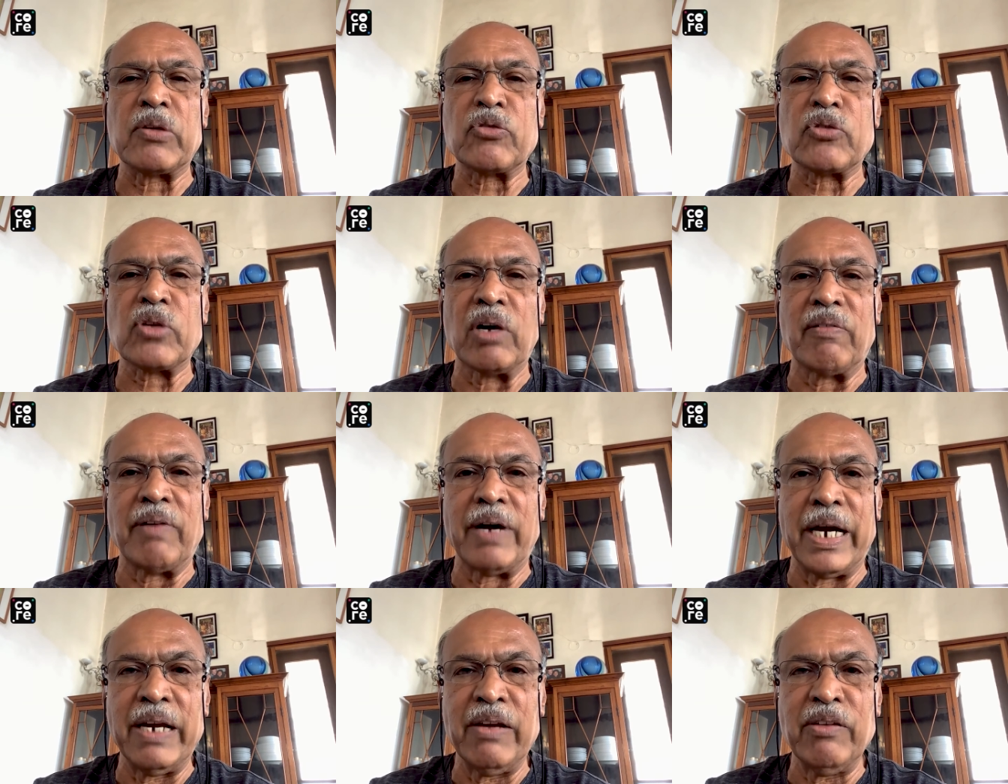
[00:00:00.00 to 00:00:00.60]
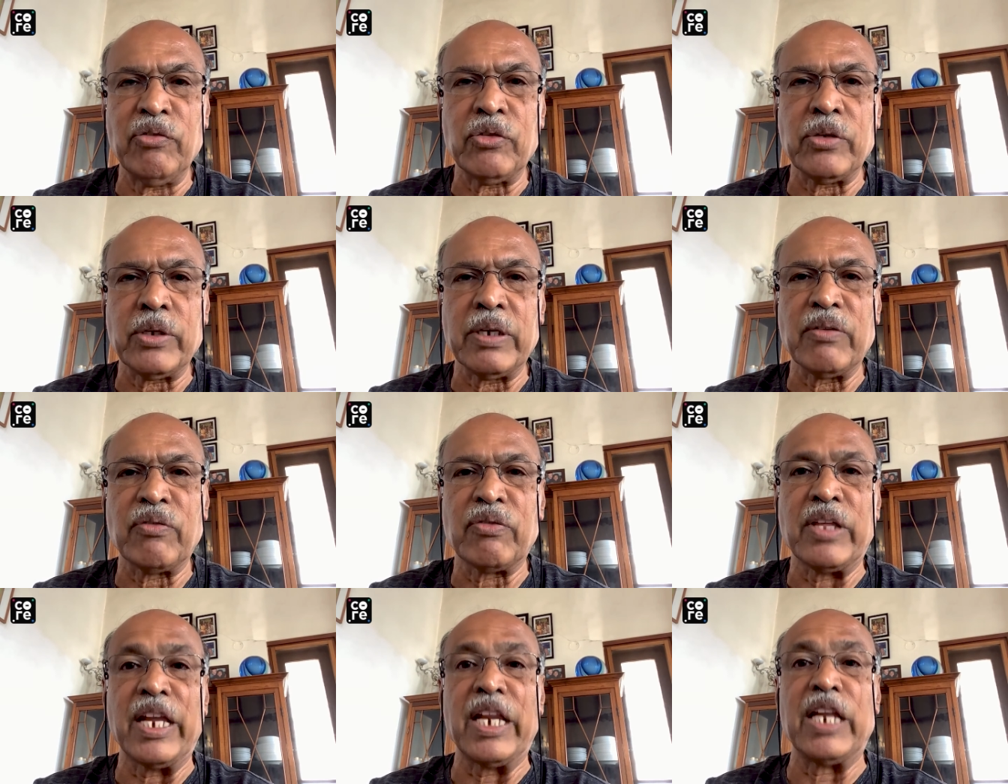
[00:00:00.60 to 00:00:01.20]
survives,
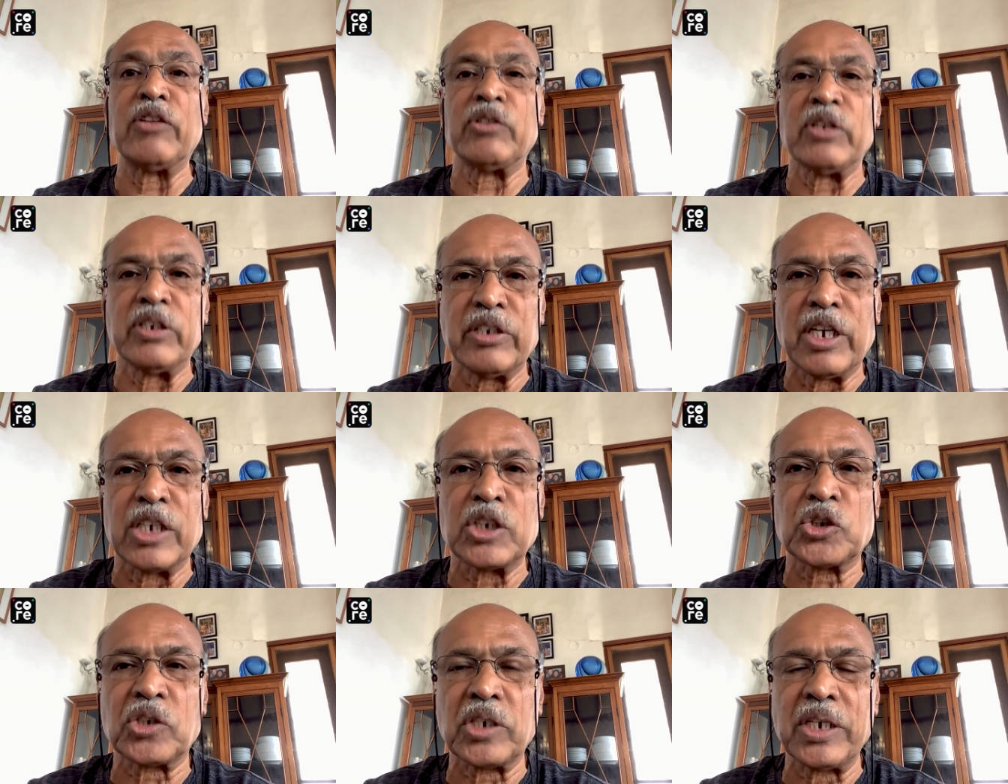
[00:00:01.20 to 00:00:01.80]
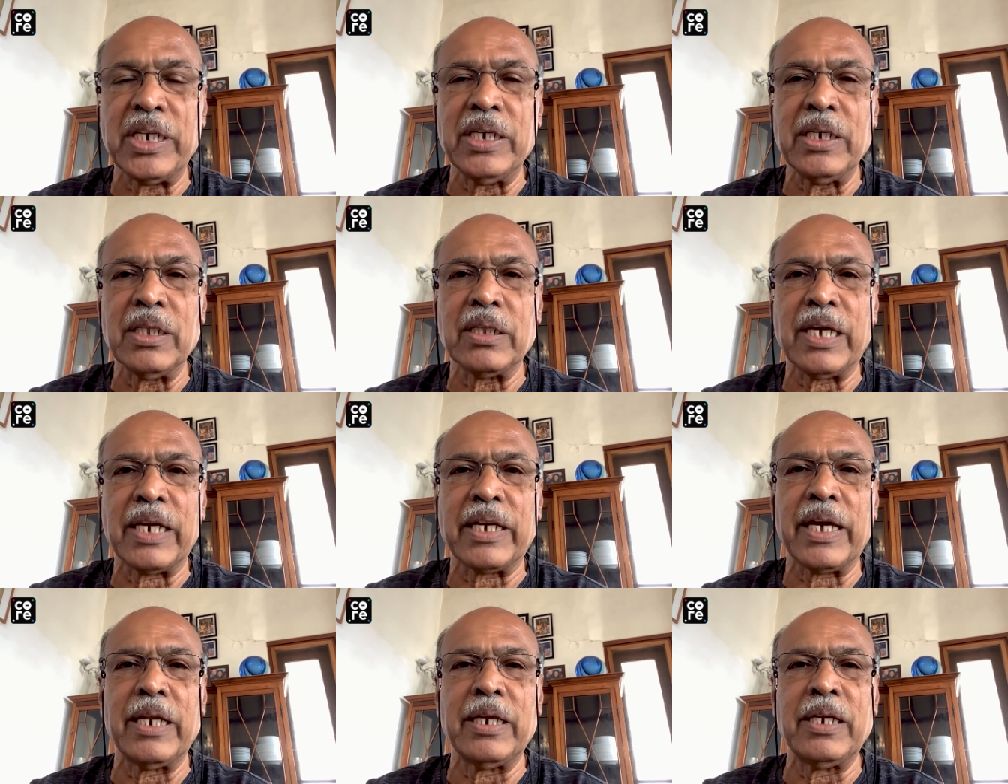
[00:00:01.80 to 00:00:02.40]
if there is industry,
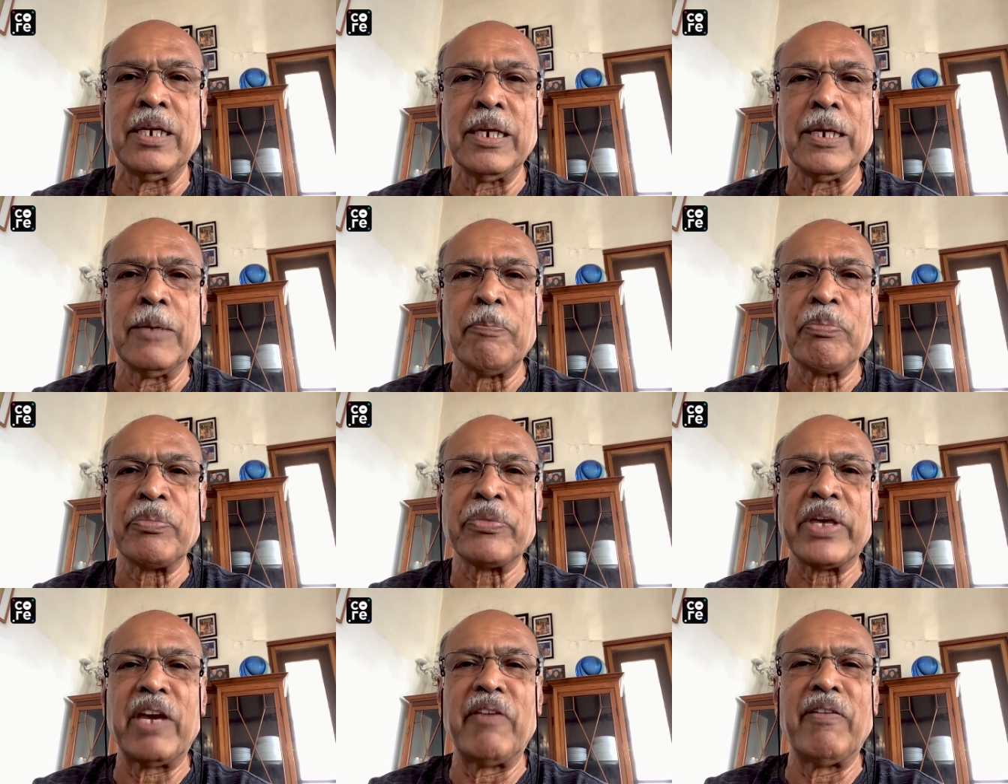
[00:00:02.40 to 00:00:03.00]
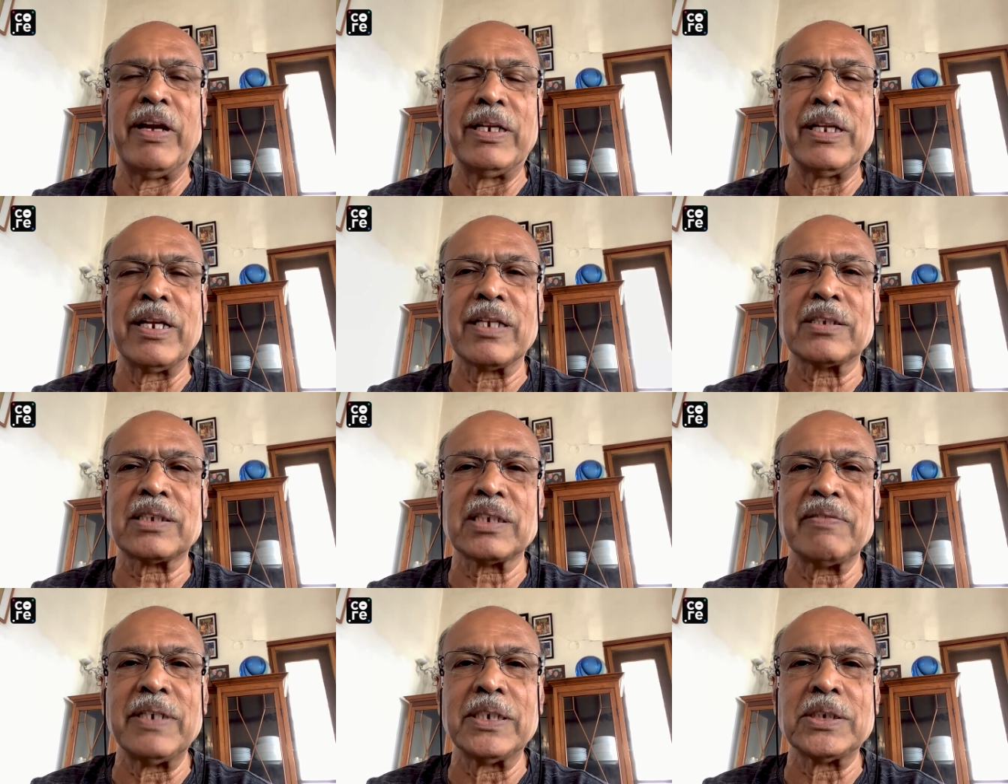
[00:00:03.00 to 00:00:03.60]
they can give any
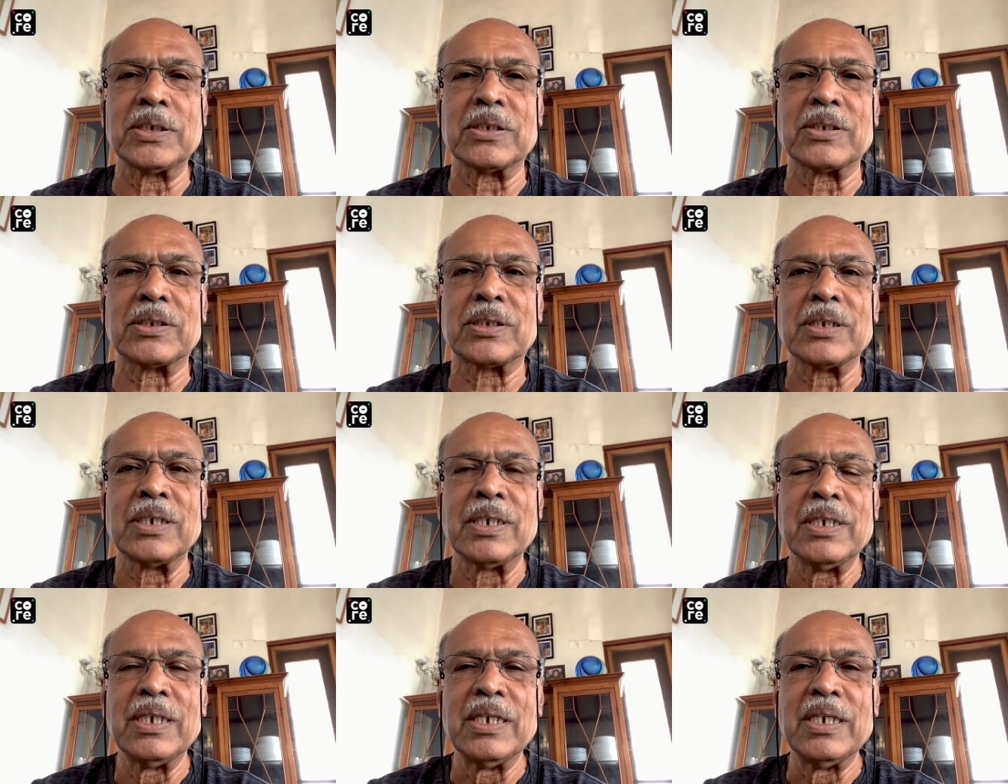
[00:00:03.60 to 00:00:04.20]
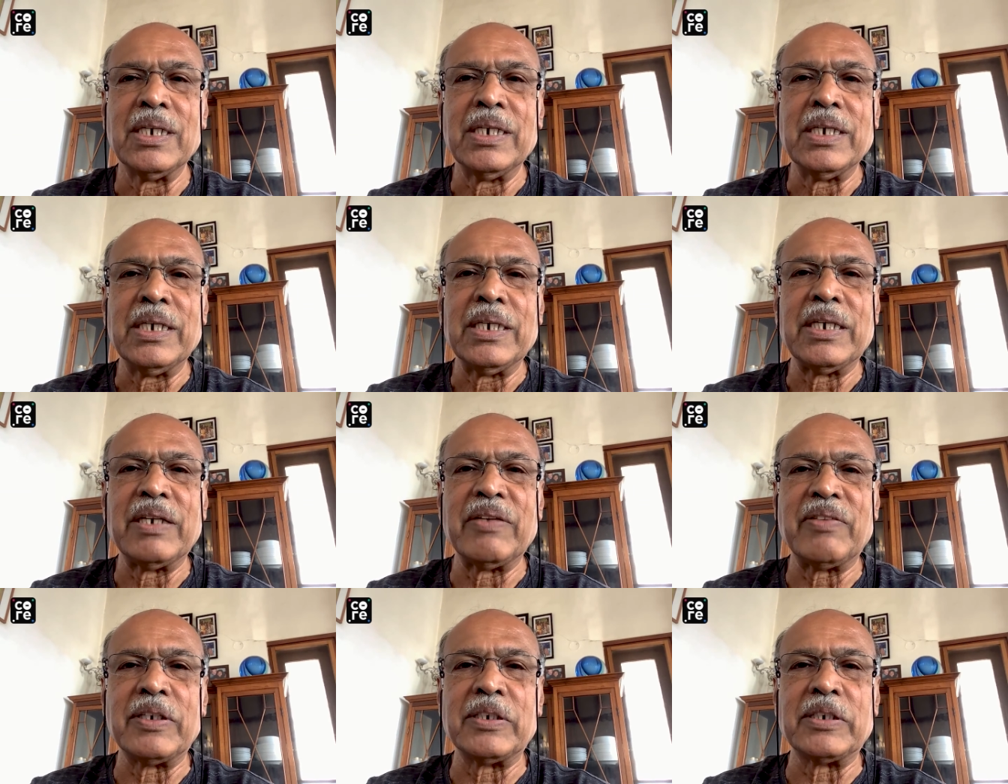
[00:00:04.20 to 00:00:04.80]
reservations.
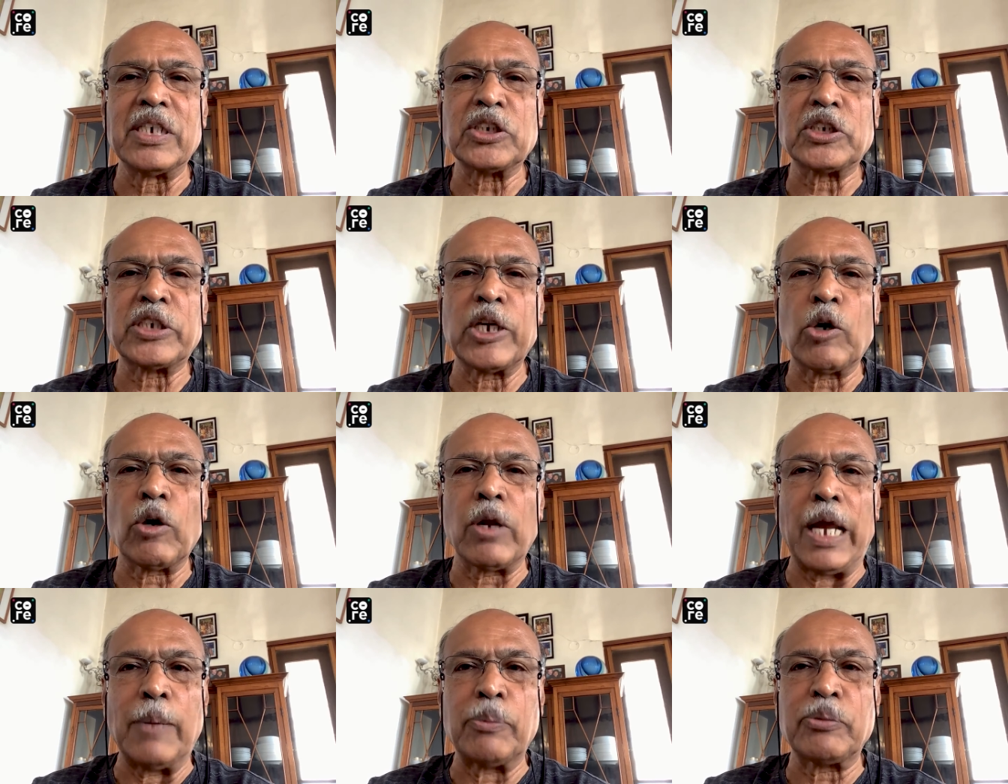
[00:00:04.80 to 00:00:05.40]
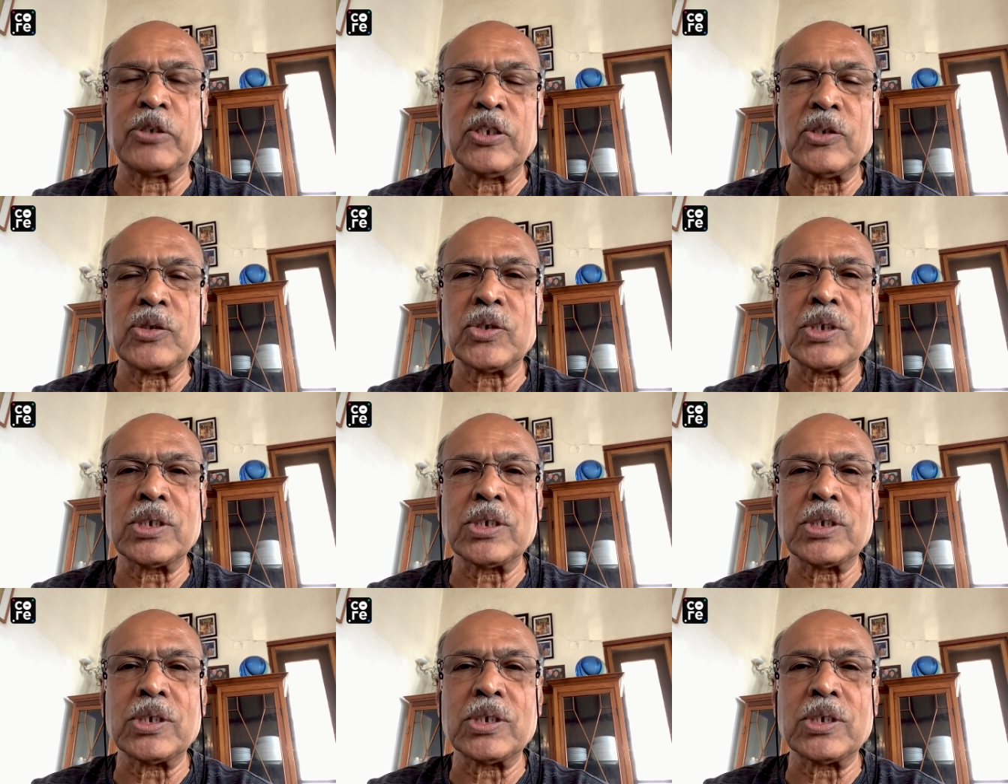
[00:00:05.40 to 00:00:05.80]
If industry collapses,